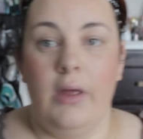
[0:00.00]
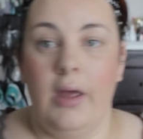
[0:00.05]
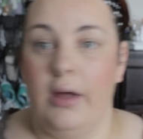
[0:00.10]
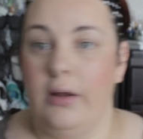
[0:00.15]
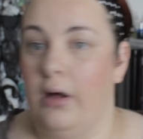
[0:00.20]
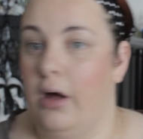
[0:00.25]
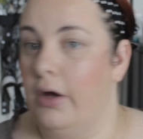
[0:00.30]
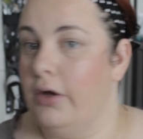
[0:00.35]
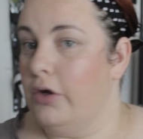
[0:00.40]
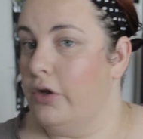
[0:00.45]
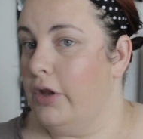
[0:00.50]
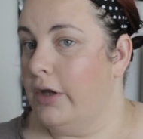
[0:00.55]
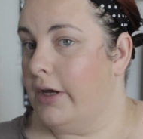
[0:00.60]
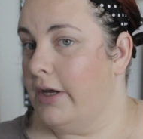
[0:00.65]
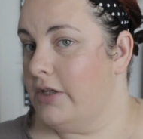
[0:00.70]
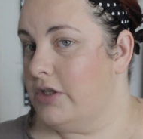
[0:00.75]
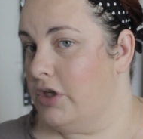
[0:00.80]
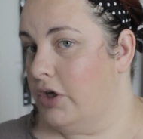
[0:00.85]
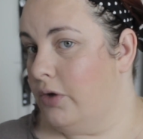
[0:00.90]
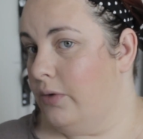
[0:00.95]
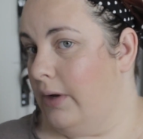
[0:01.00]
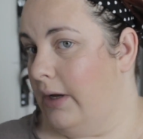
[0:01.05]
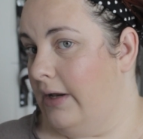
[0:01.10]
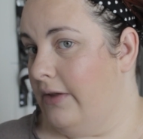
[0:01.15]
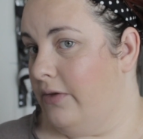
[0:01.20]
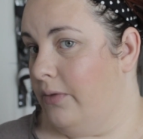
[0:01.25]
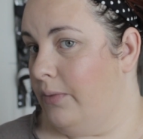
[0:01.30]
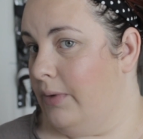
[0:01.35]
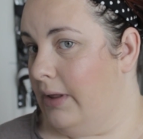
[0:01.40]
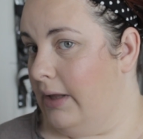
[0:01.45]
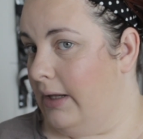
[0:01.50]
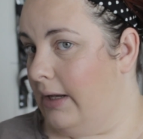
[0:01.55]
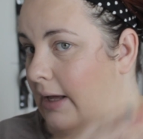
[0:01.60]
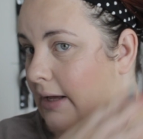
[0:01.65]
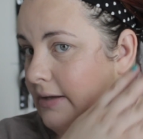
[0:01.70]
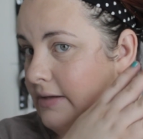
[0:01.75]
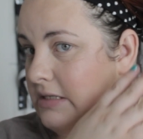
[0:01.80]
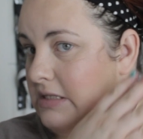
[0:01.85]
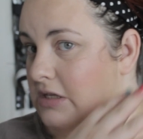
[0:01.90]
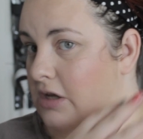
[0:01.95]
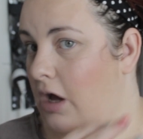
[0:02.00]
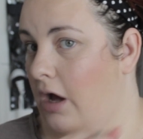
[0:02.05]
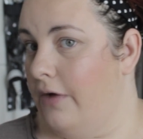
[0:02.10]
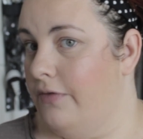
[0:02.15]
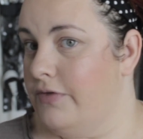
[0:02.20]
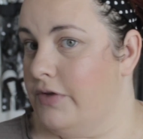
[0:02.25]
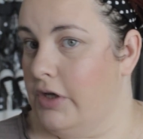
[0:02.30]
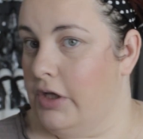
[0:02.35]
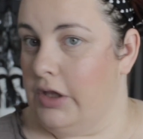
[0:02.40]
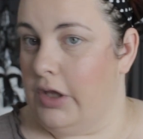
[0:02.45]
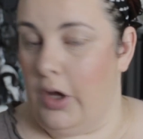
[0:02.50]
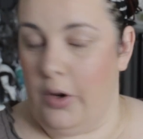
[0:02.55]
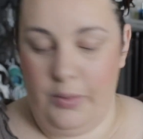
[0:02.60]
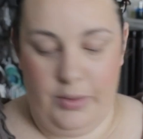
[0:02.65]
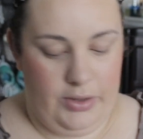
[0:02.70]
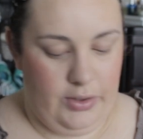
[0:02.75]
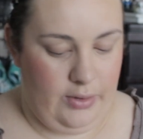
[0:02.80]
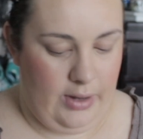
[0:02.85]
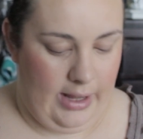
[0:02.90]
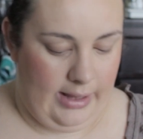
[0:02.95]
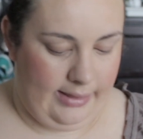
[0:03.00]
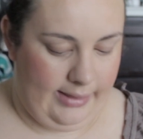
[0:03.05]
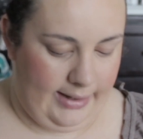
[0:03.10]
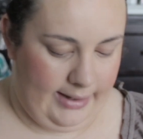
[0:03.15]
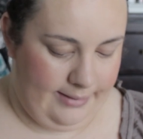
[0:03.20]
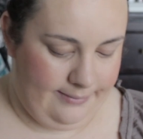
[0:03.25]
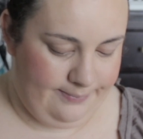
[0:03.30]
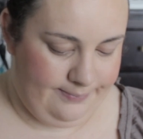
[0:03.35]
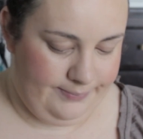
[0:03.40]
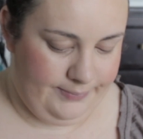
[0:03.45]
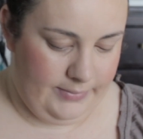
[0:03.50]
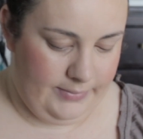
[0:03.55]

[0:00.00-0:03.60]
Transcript: And all you're looking to create is a really nice soft glow with your highlight.